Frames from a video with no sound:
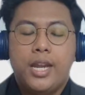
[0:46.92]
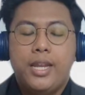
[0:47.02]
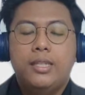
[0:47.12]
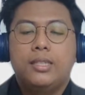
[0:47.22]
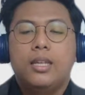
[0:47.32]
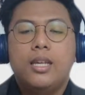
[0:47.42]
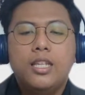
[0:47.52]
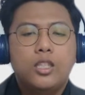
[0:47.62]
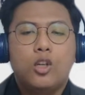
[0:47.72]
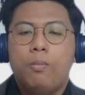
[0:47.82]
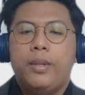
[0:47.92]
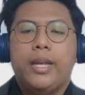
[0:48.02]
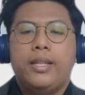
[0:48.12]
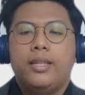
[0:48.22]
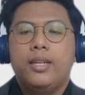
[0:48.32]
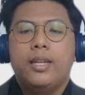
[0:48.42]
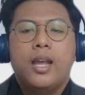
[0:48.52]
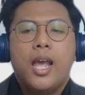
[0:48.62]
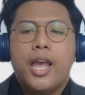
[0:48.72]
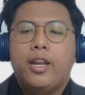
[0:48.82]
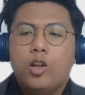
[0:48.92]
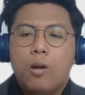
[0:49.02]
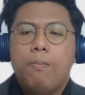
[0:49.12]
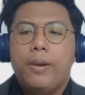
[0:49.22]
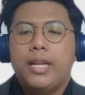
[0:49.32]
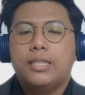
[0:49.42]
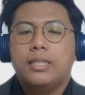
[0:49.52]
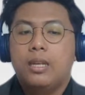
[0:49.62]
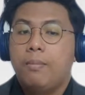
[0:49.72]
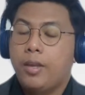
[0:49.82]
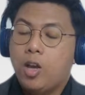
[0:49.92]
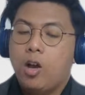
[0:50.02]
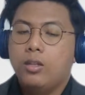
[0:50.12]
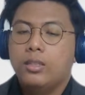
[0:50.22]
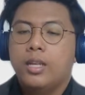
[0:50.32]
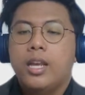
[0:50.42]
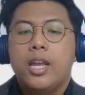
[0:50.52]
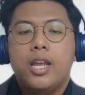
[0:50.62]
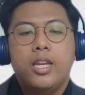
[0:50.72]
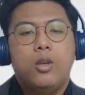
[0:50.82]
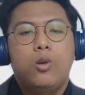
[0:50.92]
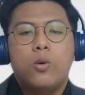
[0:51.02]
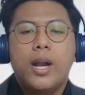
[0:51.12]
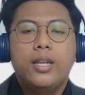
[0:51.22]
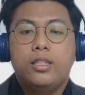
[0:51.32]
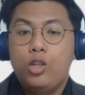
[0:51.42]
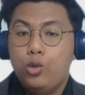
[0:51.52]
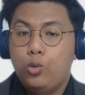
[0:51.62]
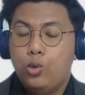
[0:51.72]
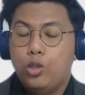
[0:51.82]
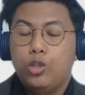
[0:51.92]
change is complicated and complex because it requires you